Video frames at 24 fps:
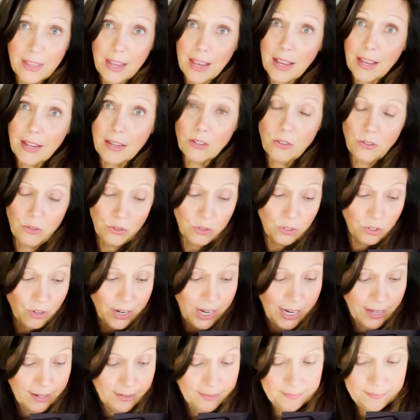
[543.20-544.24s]
they do the
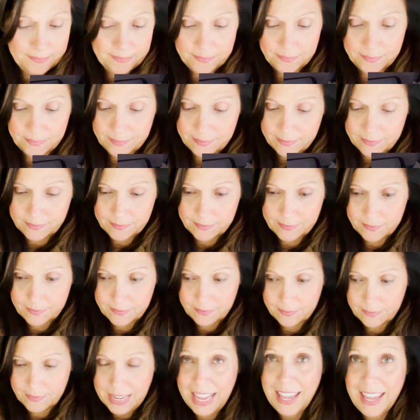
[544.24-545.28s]
trick.
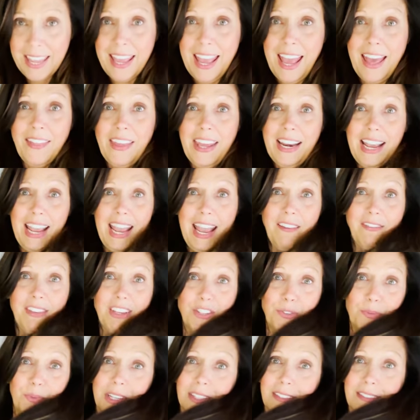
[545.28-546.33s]
And then I have
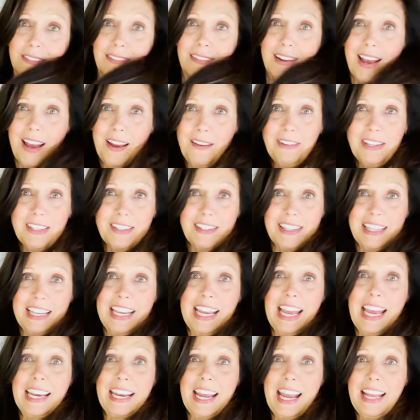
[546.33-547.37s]
this one,
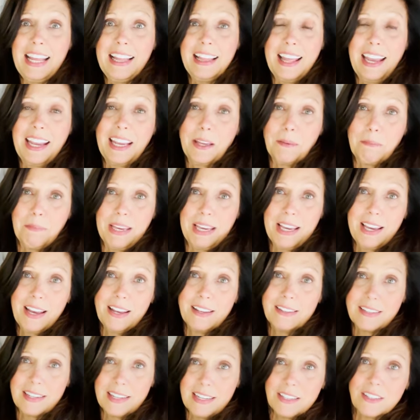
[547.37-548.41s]
obviously, and I like it
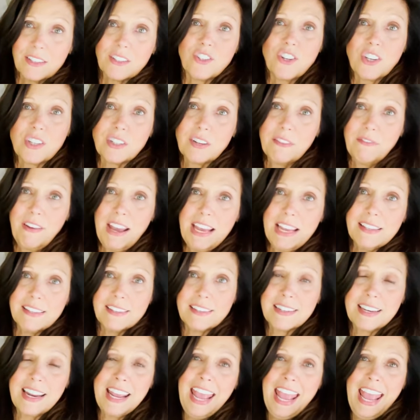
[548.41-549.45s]
because it is just a
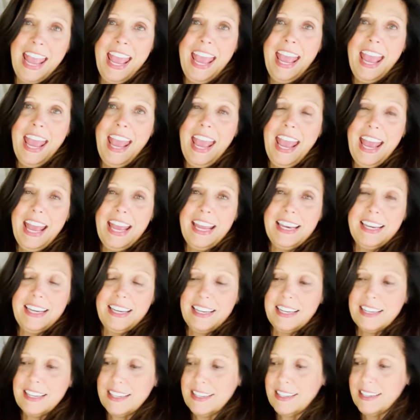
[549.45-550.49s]
vest
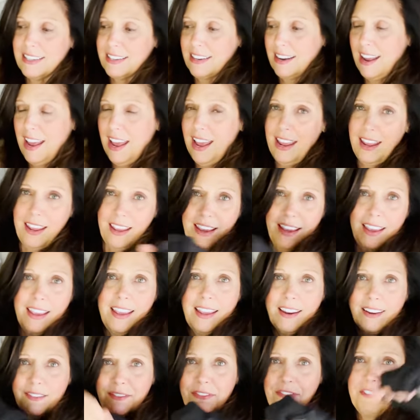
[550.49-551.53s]
and I
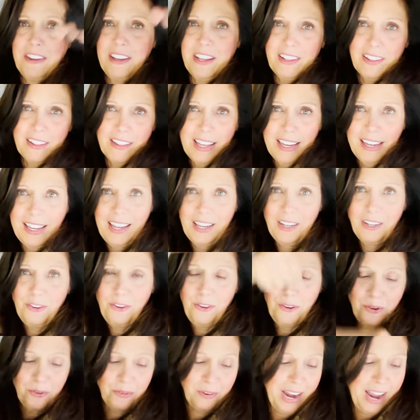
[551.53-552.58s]
can feel like I
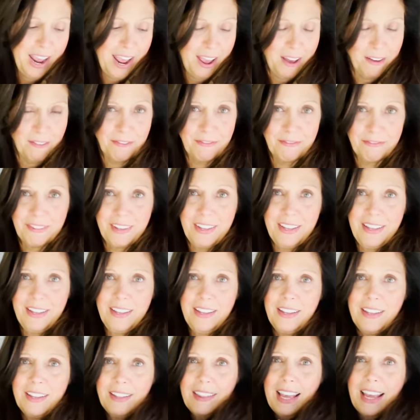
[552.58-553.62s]
don't have
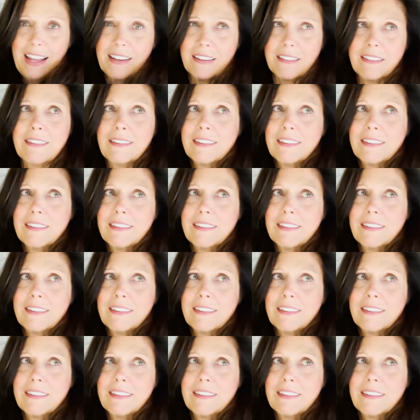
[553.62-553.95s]
that